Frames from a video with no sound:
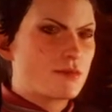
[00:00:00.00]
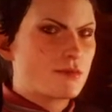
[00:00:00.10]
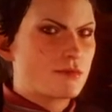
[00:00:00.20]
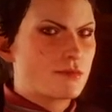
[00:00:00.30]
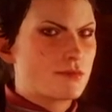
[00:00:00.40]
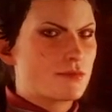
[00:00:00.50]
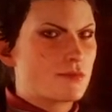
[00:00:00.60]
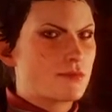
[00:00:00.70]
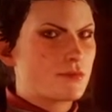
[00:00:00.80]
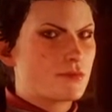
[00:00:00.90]

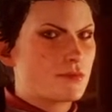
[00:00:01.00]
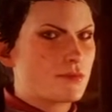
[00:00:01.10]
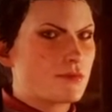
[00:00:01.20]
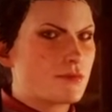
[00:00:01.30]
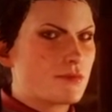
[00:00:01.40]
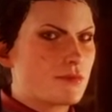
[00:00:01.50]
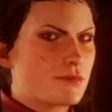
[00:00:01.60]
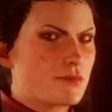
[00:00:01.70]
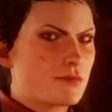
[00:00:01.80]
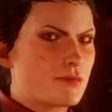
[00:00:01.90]

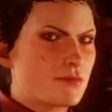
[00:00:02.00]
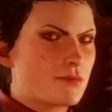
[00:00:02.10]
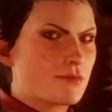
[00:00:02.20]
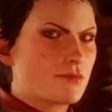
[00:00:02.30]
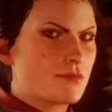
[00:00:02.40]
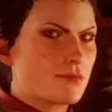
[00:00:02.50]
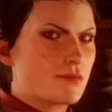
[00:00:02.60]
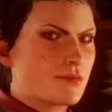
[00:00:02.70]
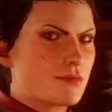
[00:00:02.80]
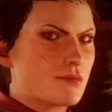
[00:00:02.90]

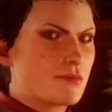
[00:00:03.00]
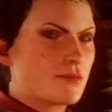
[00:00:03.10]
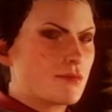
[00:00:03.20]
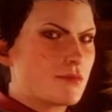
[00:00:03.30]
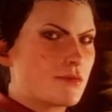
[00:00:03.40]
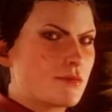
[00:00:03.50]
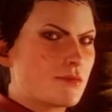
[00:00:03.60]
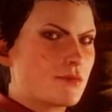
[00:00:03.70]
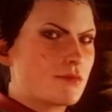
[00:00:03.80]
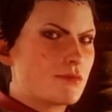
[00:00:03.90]
(silence)